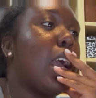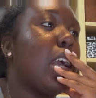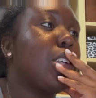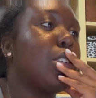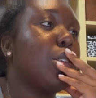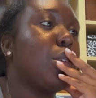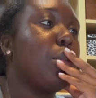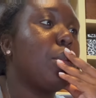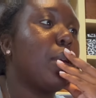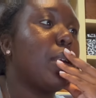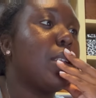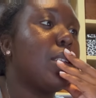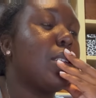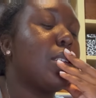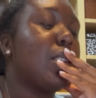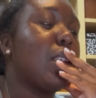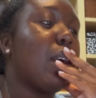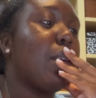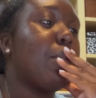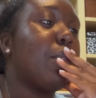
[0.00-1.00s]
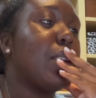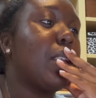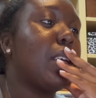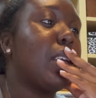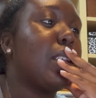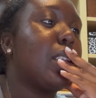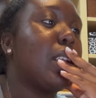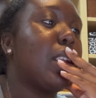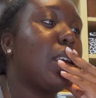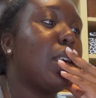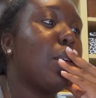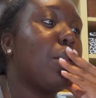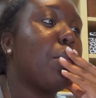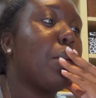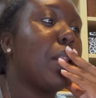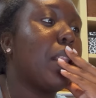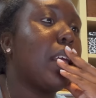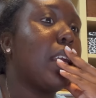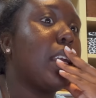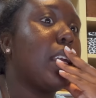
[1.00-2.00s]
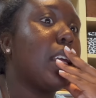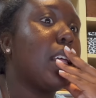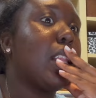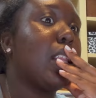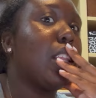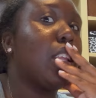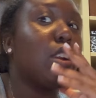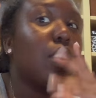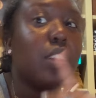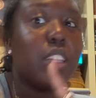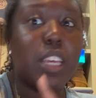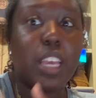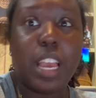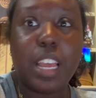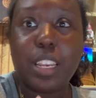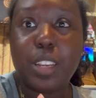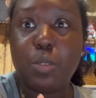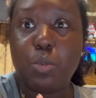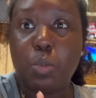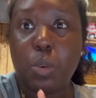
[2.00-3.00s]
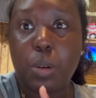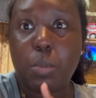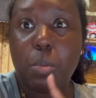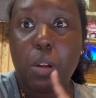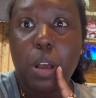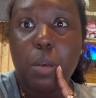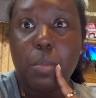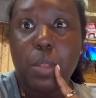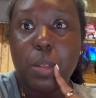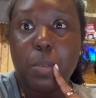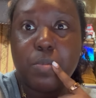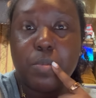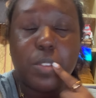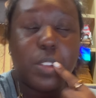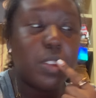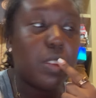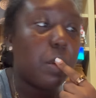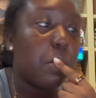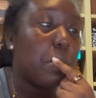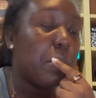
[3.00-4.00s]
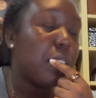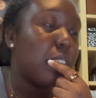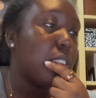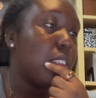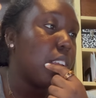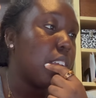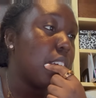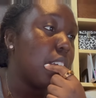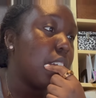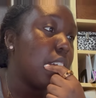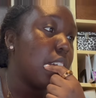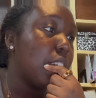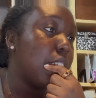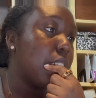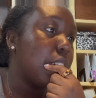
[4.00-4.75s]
actually might stop and eat dinner. But like, literally, I did one problem since I've been sitting here.